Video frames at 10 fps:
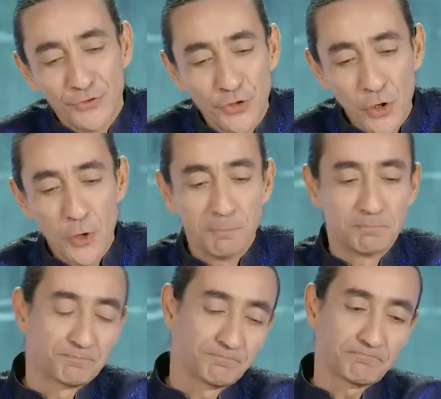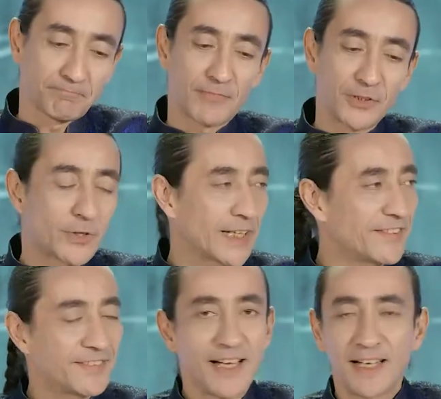So you can
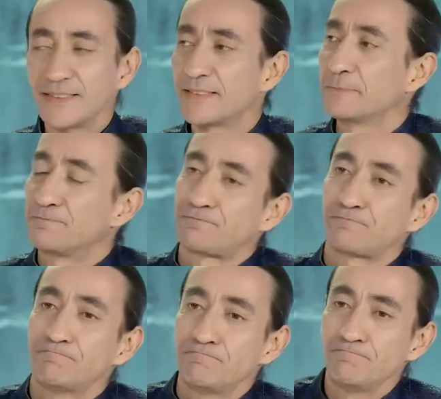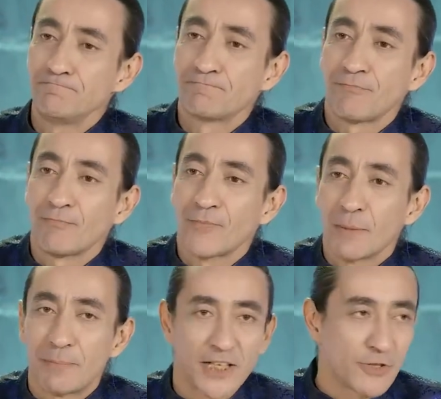start
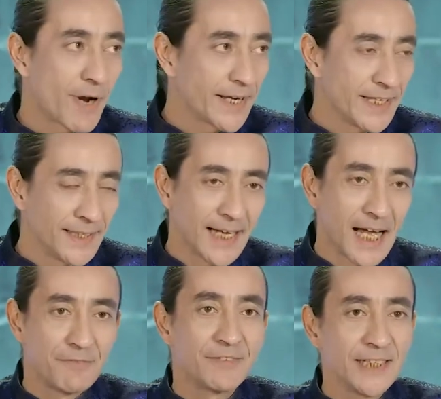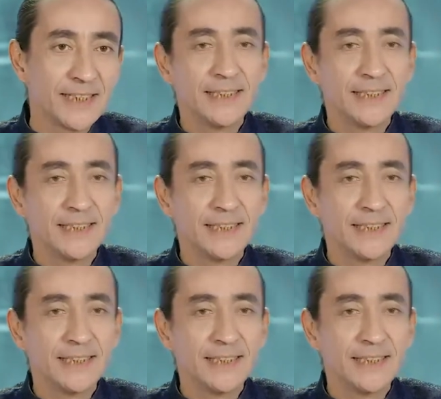by trying having